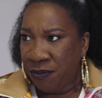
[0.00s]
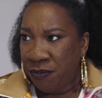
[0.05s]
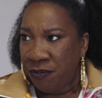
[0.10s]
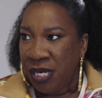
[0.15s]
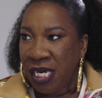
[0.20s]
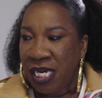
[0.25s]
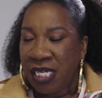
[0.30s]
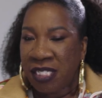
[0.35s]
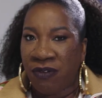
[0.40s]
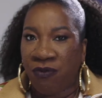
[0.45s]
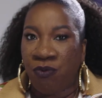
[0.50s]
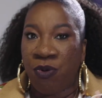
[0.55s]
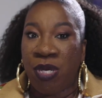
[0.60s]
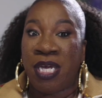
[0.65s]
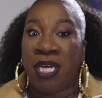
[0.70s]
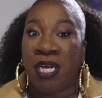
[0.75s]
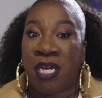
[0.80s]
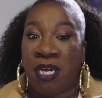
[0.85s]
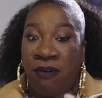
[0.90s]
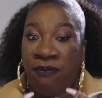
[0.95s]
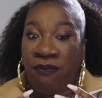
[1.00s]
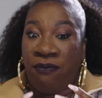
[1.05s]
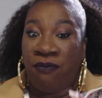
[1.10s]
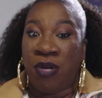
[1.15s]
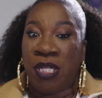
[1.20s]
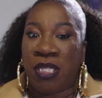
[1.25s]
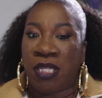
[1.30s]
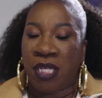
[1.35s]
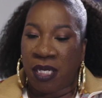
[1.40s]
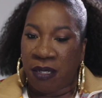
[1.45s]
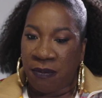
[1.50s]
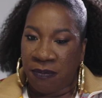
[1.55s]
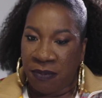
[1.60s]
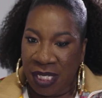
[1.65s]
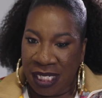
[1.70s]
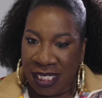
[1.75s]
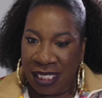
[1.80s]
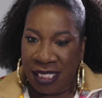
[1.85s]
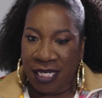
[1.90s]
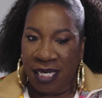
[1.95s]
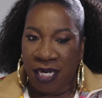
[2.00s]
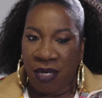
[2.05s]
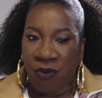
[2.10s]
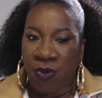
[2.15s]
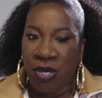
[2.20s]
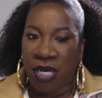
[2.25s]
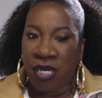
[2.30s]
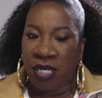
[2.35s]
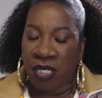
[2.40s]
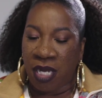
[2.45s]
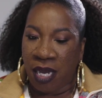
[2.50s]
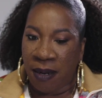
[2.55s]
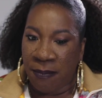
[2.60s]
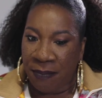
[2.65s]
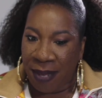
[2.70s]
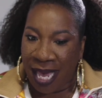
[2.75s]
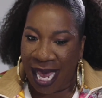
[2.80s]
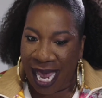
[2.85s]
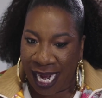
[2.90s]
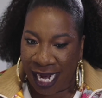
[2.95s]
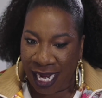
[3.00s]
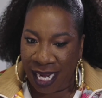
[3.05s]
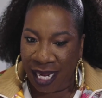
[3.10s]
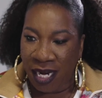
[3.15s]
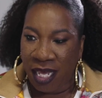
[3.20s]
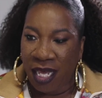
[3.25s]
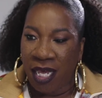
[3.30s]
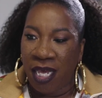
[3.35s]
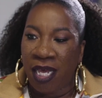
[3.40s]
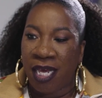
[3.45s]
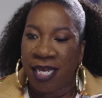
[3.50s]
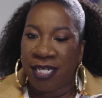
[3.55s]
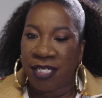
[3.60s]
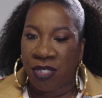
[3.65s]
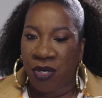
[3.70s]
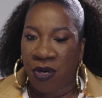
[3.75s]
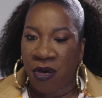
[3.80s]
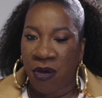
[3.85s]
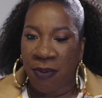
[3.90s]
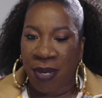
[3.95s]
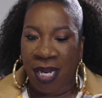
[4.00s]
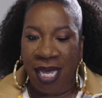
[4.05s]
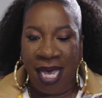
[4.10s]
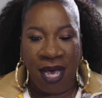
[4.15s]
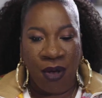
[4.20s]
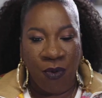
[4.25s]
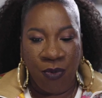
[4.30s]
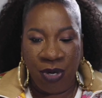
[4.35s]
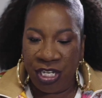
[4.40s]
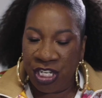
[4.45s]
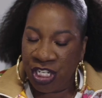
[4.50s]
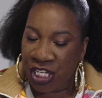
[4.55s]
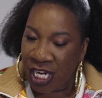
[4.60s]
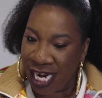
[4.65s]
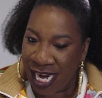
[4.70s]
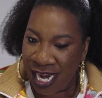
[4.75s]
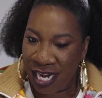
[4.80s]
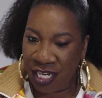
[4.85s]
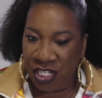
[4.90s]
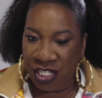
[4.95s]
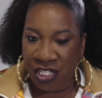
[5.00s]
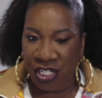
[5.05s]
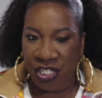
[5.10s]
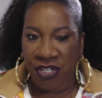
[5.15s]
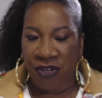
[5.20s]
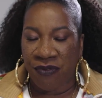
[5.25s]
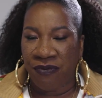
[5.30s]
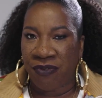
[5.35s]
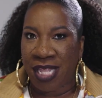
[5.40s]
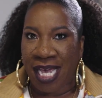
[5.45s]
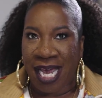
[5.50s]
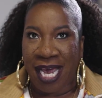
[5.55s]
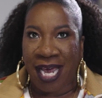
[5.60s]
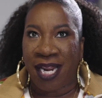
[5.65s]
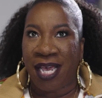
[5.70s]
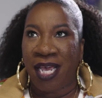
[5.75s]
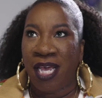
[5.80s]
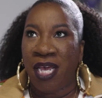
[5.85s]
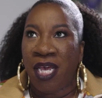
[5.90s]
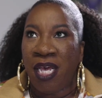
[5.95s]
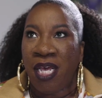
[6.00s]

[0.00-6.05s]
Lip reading: Because if we can confront the complicity, then we can unpack it and talk about how we change and shift that.